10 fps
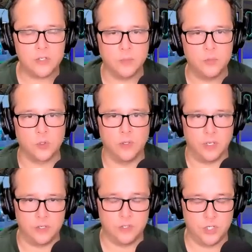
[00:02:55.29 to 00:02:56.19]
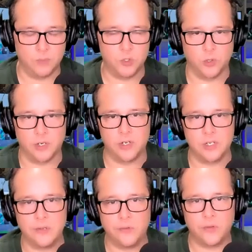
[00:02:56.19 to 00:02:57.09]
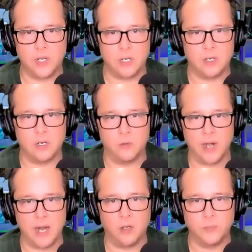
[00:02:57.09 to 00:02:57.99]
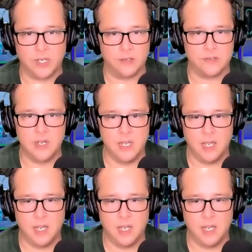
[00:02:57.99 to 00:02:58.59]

chip shortages around, because,